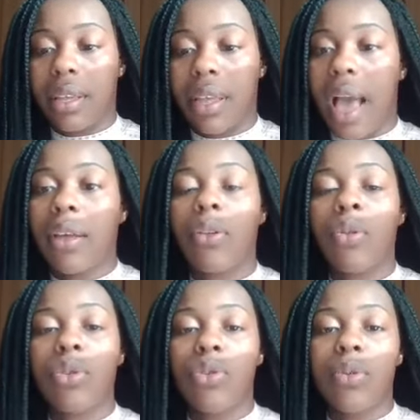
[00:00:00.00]
How
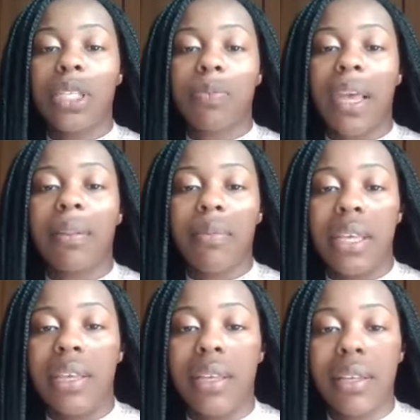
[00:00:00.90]
long do you expect
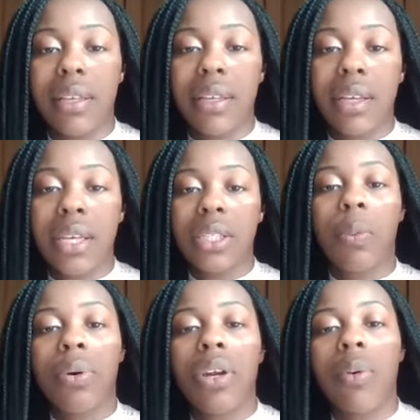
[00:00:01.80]
me to
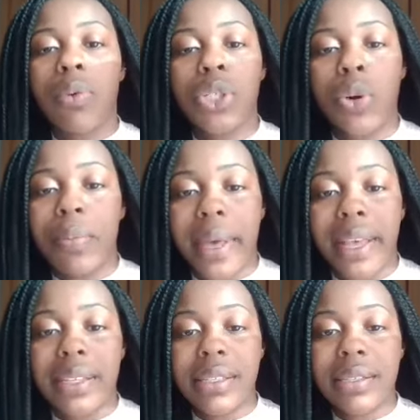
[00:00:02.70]
put up with your
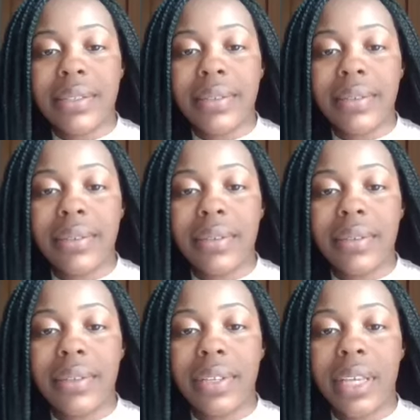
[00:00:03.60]
mess?
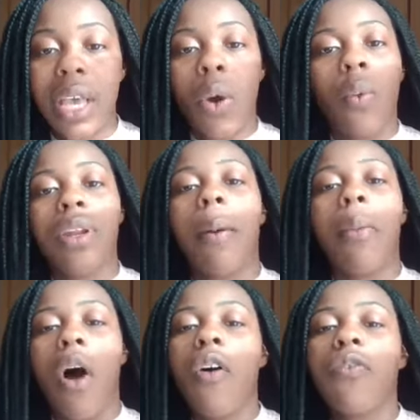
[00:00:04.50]
When I'm
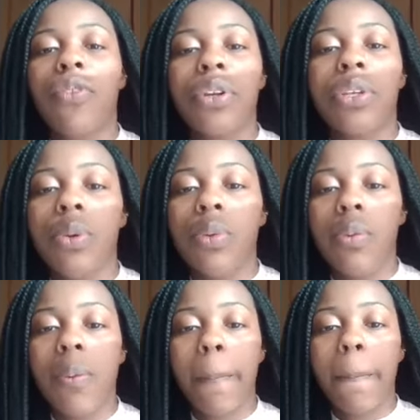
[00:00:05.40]
offering you
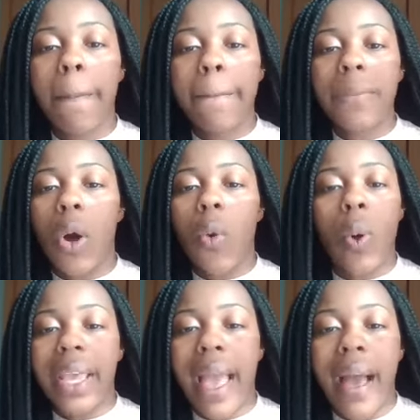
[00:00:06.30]
a
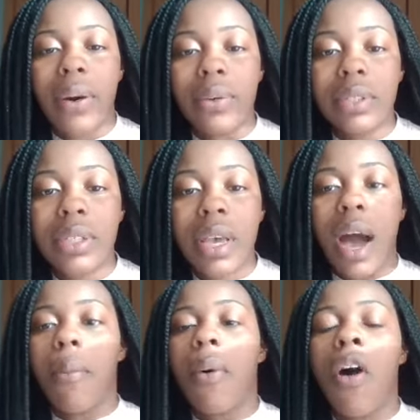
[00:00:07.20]
way out,
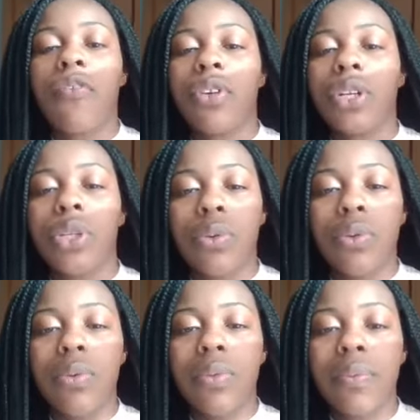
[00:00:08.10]
I'm offering
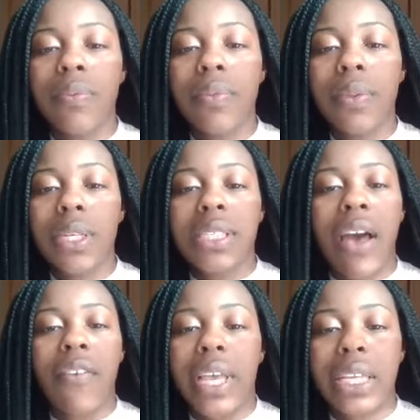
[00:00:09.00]
you
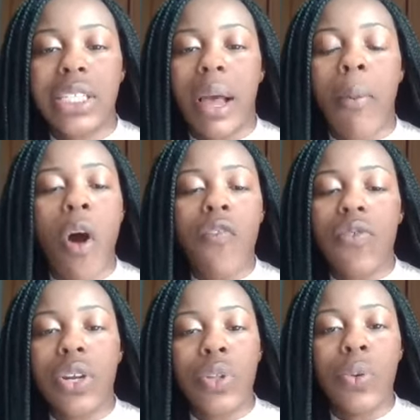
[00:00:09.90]
salvation, I'm
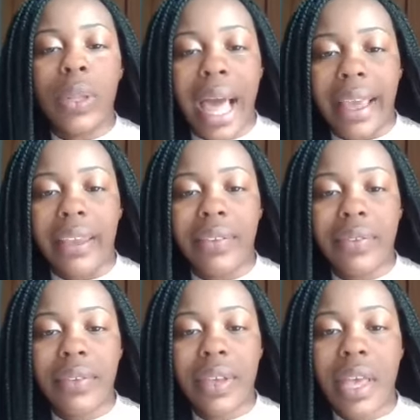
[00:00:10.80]
offering you life,
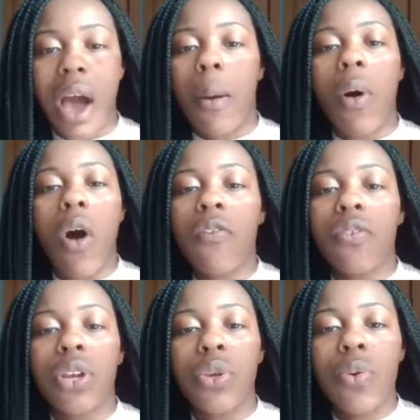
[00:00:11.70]
I'm
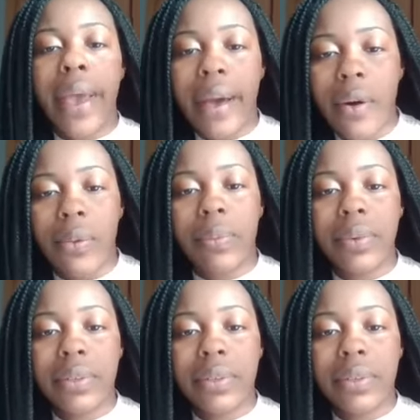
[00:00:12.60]
offering you help.